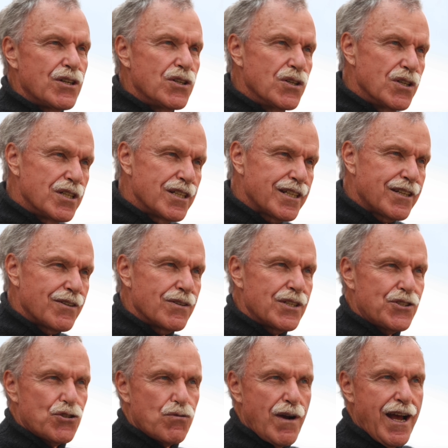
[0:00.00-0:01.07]
a hook or
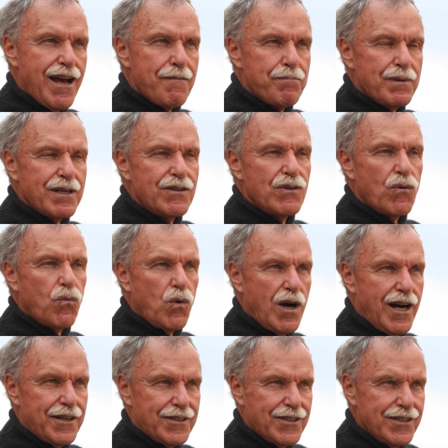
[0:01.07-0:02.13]
a trap in the
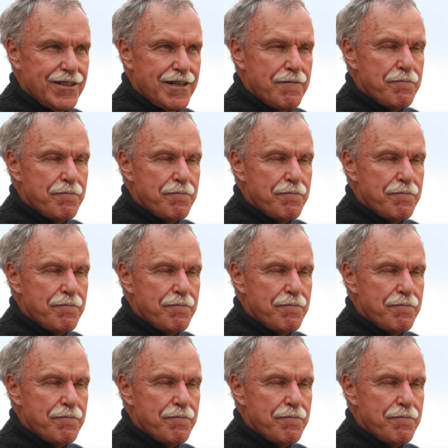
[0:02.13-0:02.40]
water,